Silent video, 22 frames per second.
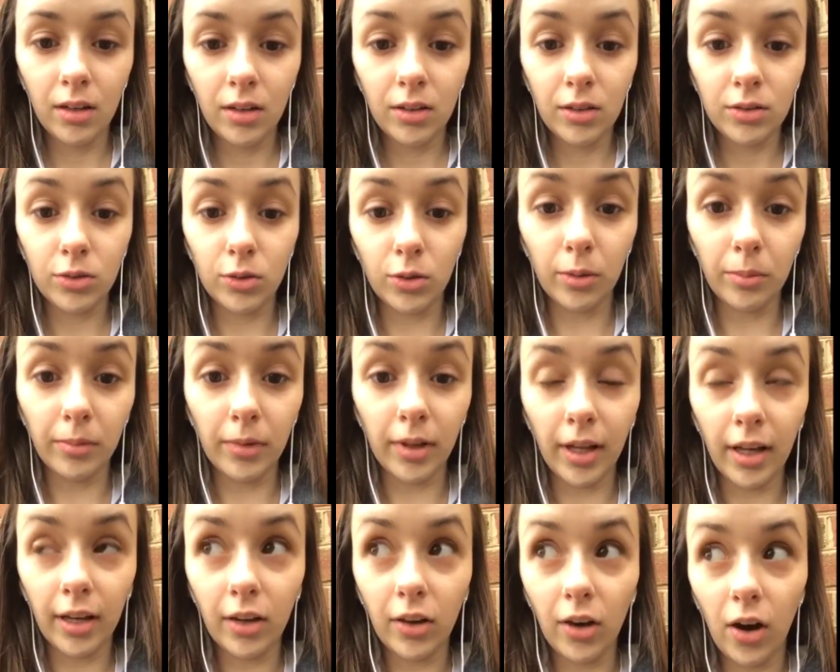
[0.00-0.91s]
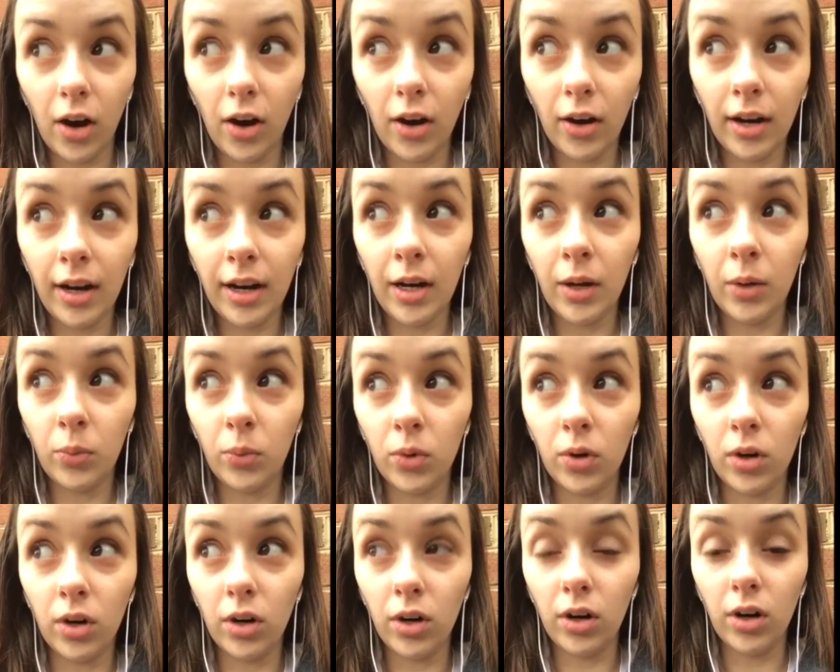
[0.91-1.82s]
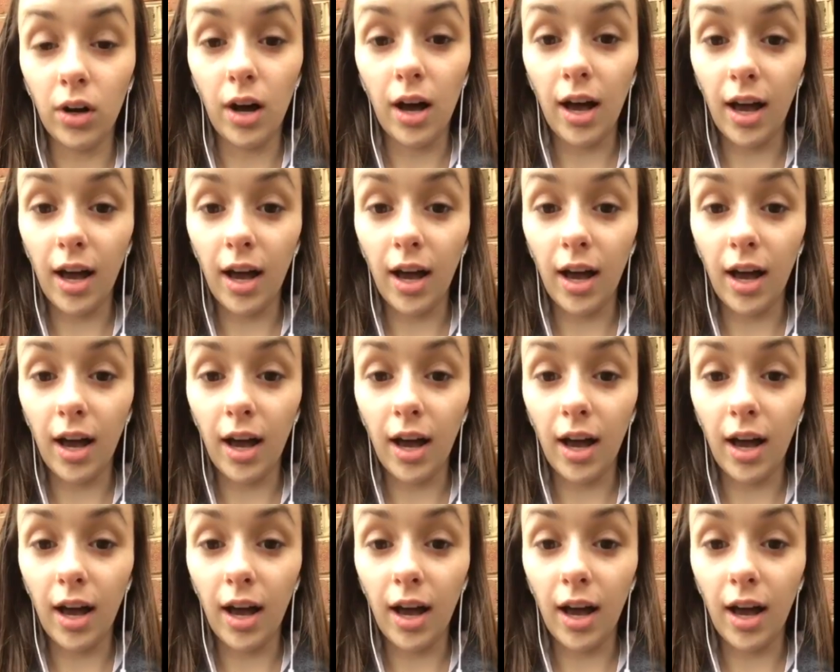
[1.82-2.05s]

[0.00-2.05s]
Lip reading: So I'm like, alright, well,